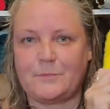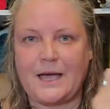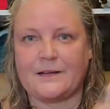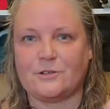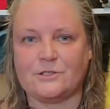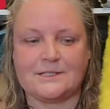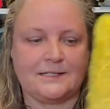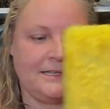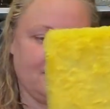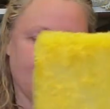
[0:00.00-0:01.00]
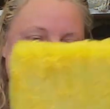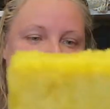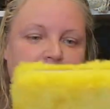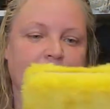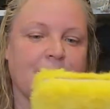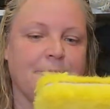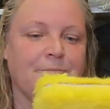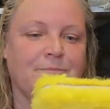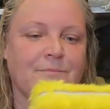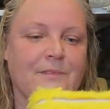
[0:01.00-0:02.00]
patterns in here.
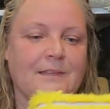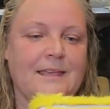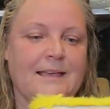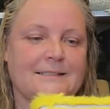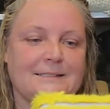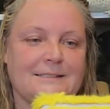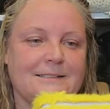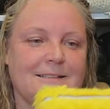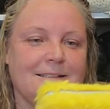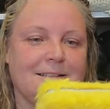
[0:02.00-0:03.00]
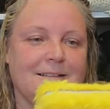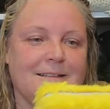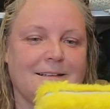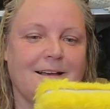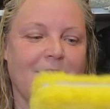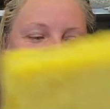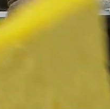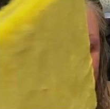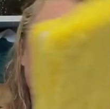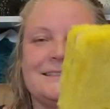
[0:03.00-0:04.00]
Yes. Oh,
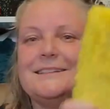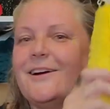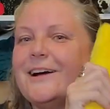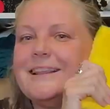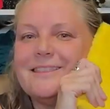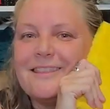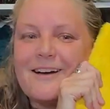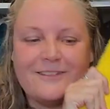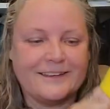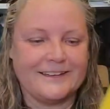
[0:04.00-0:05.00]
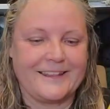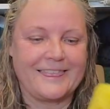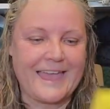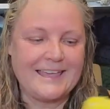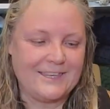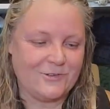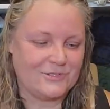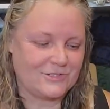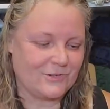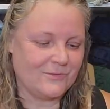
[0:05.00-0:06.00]
that, I love it. Thank you
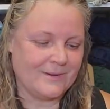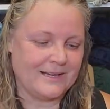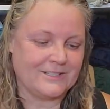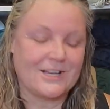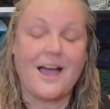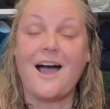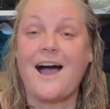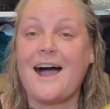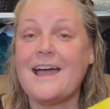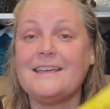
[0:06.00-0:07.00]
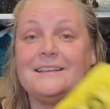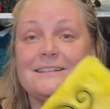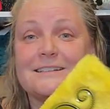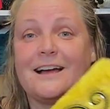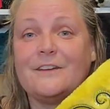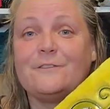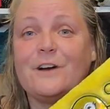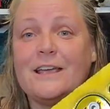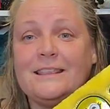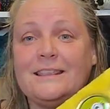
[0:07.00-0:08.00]
so much. I, I
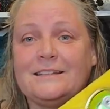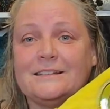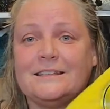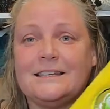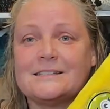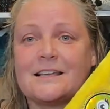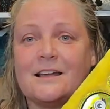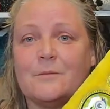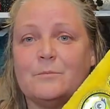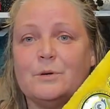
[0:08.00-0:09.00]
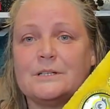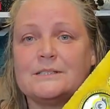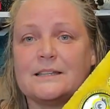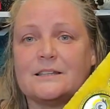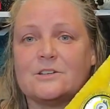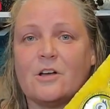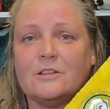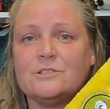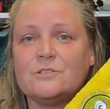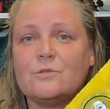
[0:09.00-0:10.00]
find these kind of books at the
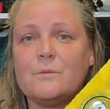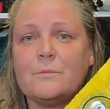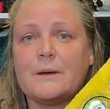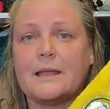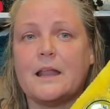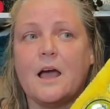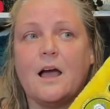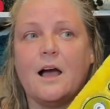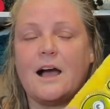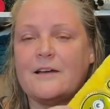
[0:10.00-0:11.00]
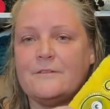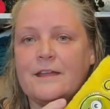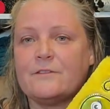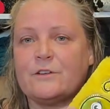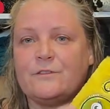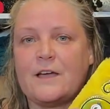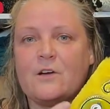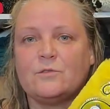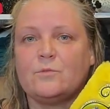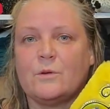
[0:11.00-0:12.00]
dollar store, but I've never
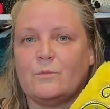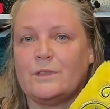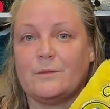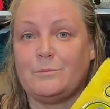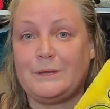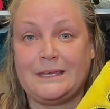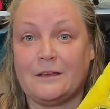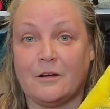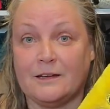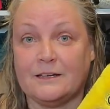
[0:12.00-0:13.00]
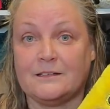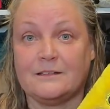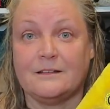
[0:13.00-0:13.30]
found one with a B on it.